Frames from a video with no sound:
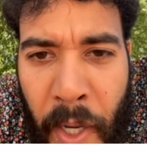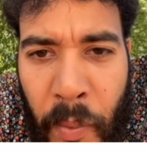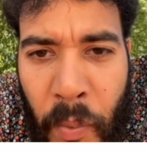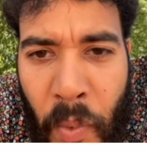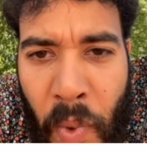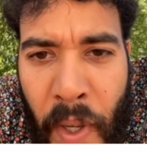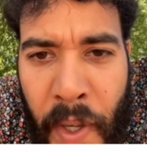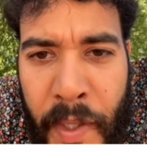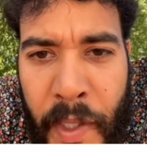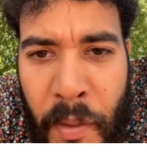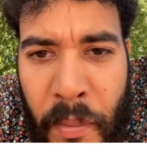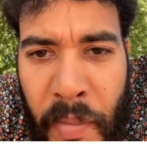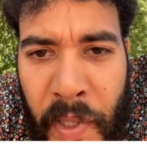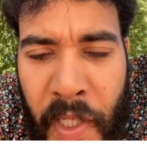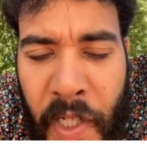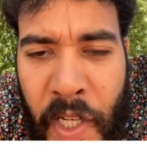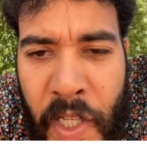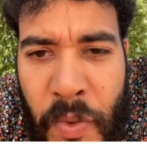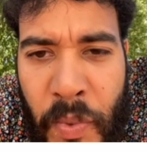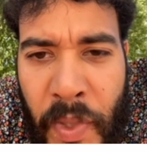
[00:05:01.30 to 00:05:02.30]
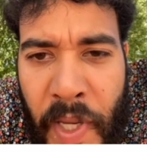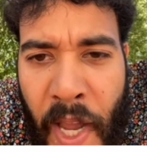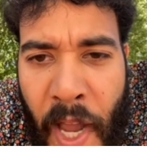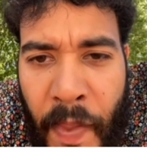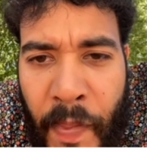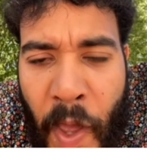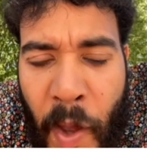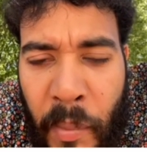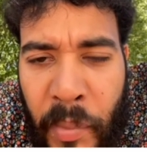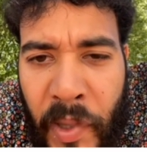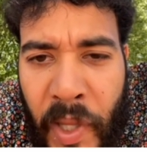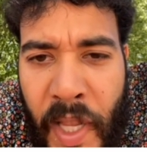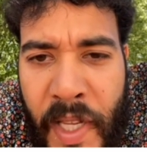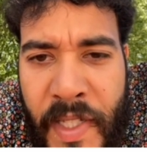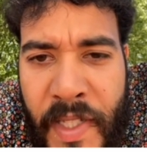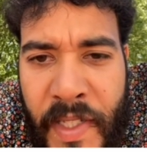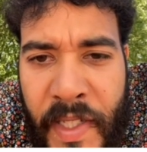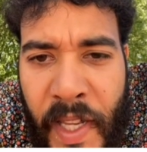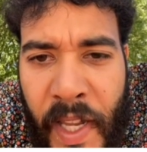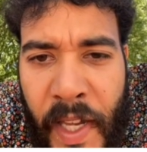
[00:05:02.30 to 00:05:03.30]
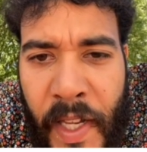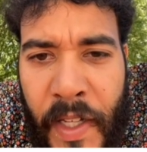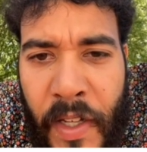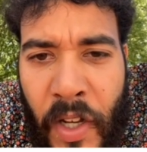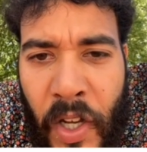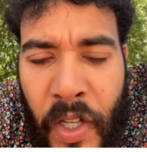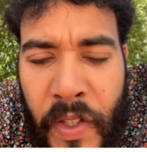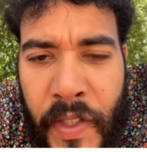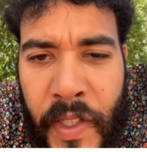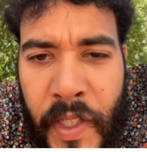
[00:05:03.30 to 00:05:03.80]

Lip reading: 1 because we had that plus 10 on the